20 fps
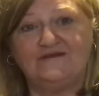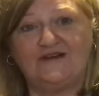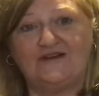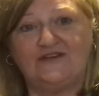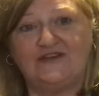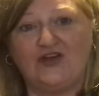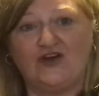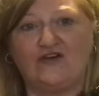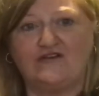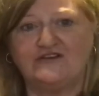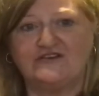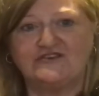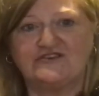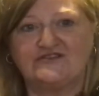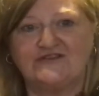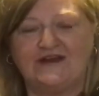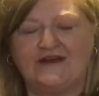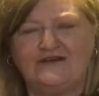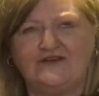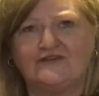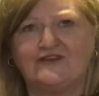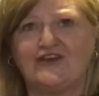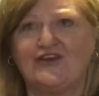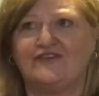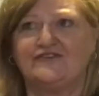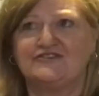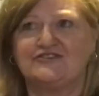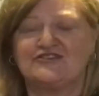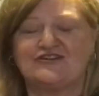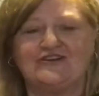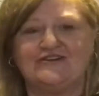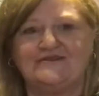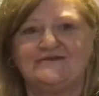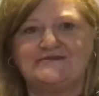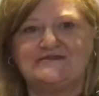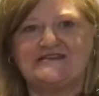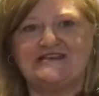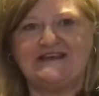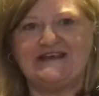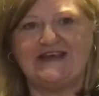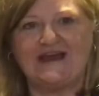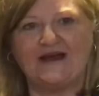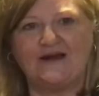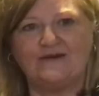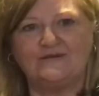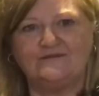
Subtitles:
Irish, not the Irish Times, the